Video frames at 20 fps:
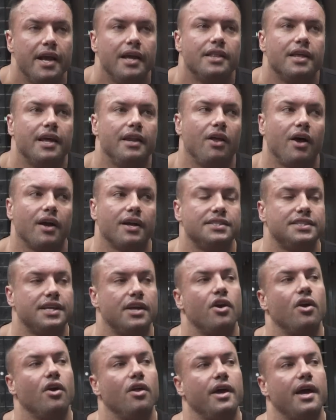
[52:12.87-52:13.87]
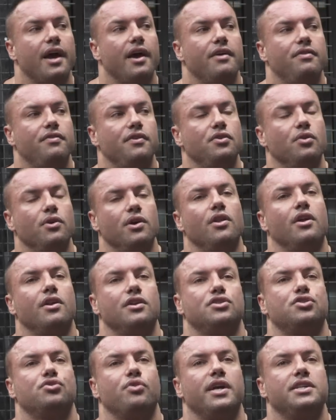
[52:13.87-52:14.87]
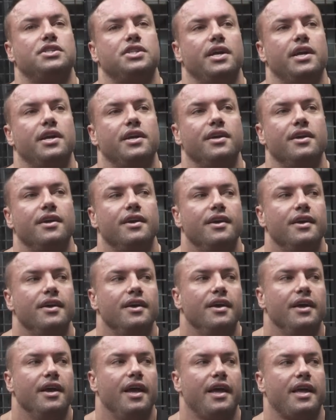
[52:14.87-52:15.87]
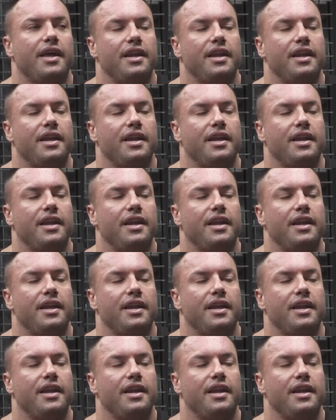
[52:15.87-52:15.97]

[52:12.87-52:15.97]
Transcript: Then, like I said earlier, if you're doing a lot of stretching, it